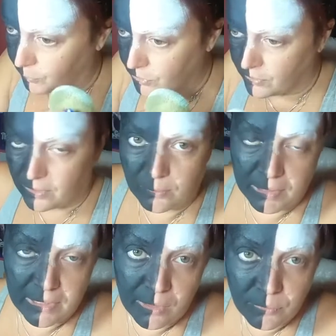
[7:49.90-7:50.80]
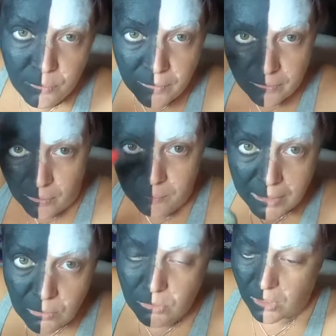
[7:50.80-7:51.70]
We're just gonna be careful with our
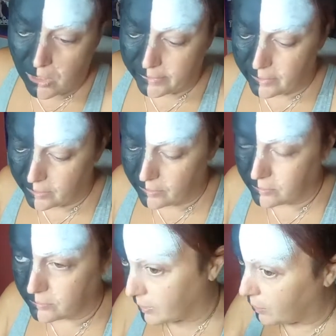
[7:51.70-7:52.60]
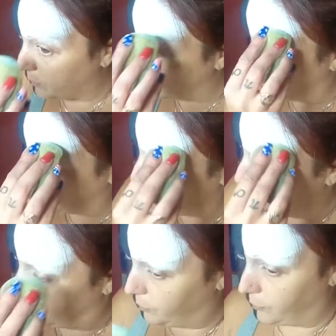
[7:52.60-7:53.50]
middle line there that we're not
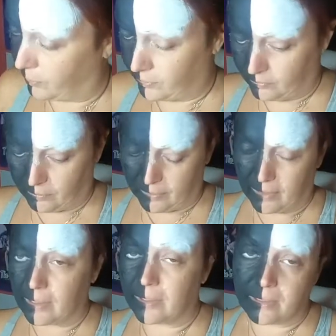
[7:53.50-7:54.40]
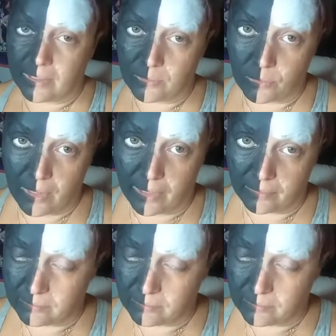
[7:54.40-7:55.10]
going over. I think I can handle that.